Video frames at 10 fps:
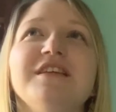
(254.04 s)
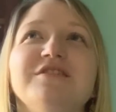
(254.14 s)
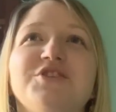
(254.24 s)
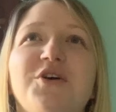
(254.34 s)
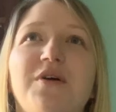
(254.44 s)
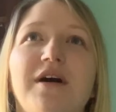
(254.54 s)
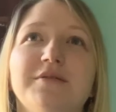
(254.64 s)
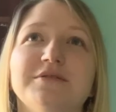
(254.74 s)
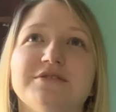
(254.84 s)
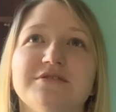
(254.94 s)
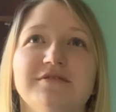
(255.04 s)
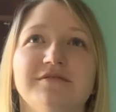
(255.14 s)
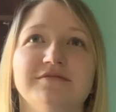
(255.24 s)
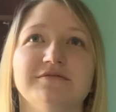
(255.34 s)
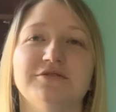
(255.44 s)
So I was
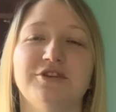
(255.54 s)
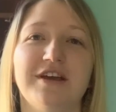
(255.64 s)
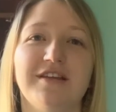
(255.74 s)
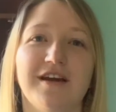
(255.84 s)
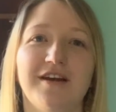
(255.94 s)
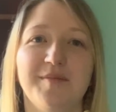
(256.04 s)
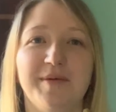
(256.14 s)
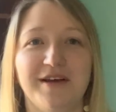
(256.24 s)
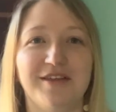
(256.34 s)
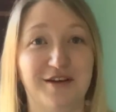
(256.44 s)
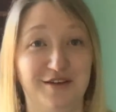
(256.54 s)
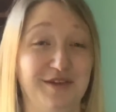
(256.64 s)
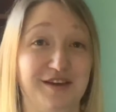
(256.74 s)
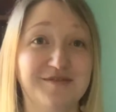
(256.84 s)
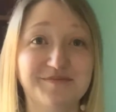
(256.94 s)
looking that up. I
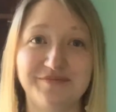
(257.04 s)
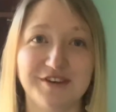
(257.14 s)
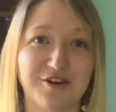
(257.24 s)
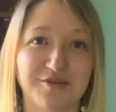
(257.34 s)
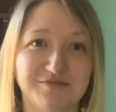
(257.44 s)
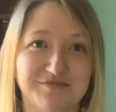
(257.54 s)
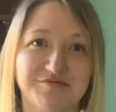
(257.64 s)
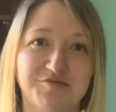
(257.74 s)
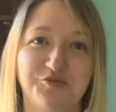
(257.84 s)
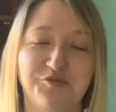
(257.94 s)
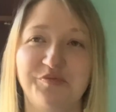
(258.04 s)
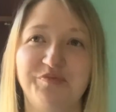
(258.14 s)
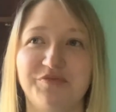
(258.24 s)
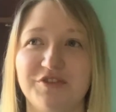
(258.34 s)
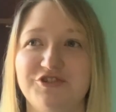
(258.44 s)
think, you know,
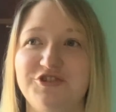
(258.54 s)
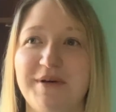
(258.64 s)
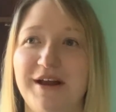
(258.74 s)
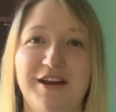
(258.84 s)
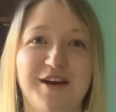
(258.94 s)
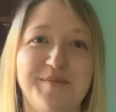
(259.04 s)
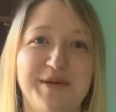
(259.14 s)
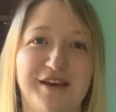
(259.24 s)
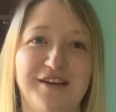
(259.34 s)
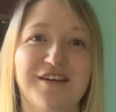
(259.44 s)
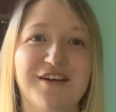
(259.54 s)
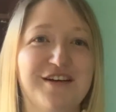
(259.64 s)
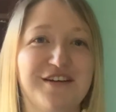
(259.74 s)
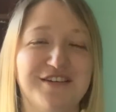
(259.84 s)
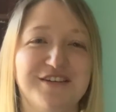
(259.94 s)
she might end up being
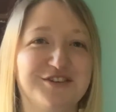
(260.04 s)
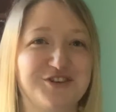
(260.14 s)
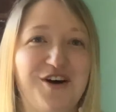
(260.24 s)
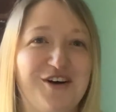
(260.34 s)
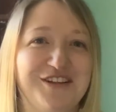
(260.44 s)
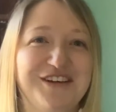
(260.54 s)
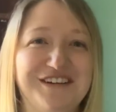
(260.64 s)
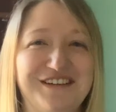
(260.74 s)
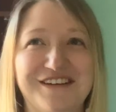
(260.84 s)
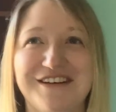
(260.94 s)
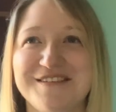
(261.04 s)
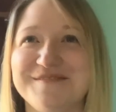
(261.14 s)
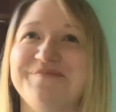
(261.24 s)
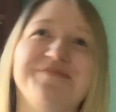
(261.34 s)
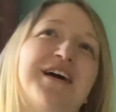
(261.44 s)
tall.
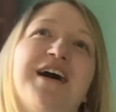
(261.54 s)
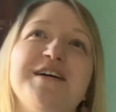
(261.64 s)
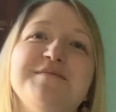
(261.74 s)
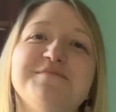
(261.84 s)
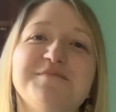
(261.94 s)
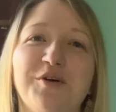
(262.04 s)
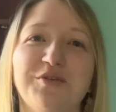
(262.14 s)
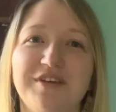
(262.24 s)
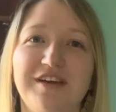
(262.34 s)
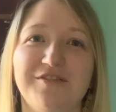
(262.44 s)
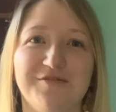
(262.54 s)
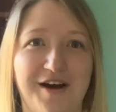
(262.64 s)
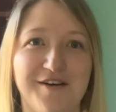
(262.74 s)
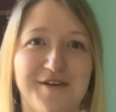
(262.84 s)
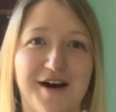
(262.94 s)
I'm only
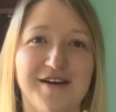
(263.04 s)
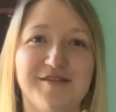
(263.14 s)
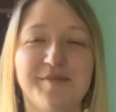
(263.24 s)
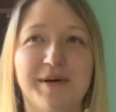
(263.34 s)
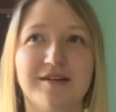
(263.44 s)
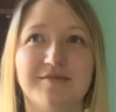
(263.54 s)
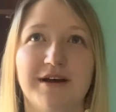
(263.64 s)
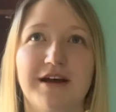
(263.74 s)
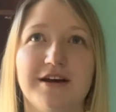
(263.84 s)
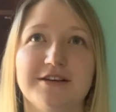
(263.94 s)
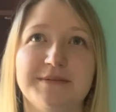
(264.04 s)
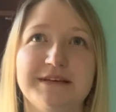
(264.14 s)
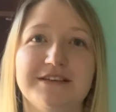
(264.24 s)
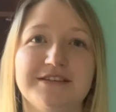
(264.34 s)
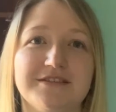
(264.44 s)
5'5", but my
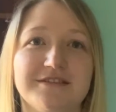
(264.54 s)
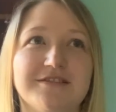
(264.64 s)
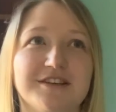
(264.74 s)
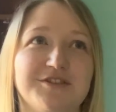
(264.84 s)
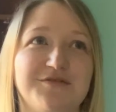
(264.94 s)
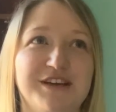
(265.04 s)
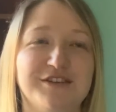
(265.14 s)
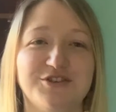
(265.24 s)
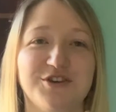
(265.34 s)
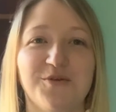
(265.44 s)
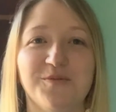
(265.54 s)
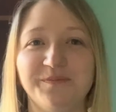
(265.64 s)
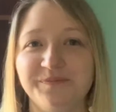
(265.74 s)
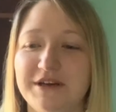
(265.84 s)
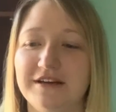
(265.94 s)
husband is 6 feet, so
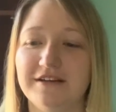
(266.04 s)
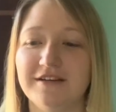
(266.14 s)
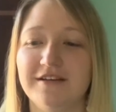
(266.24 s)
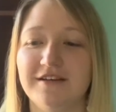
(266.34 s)
we